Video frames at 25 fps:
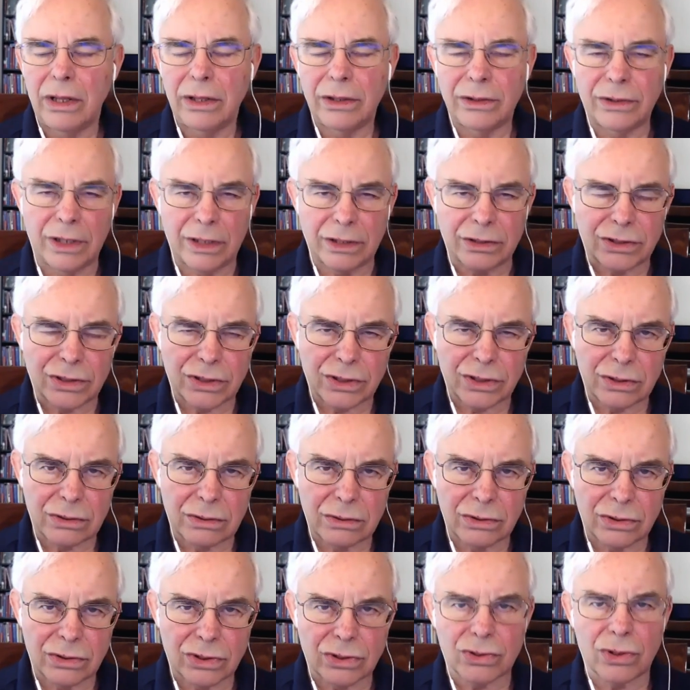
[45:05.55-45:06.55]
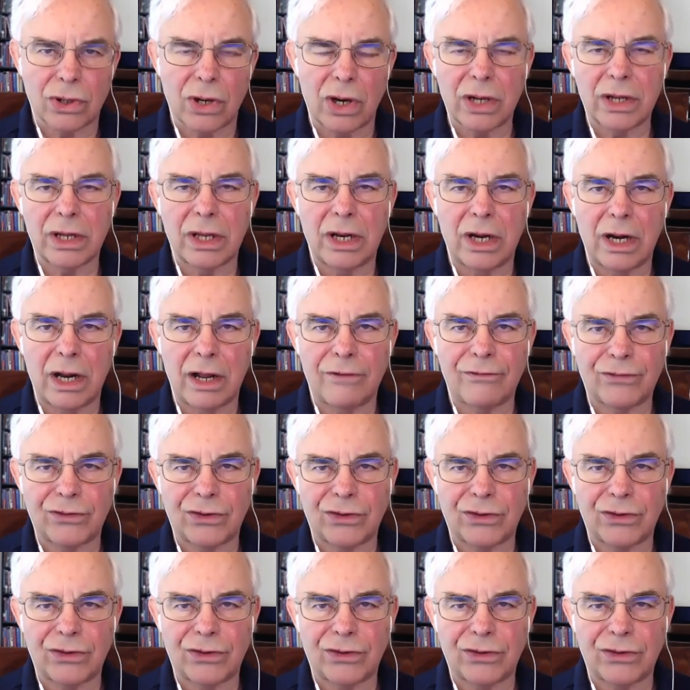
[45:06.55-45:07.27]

that's strong enough